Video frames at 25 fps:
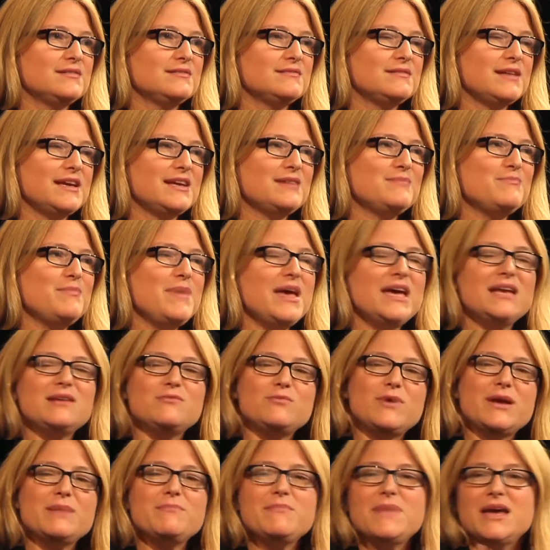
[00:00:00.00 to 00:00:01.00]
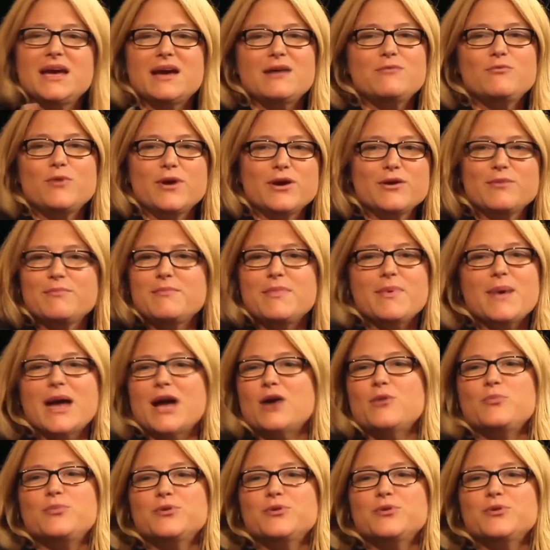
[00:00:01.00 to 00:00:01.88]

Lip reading: Like where a male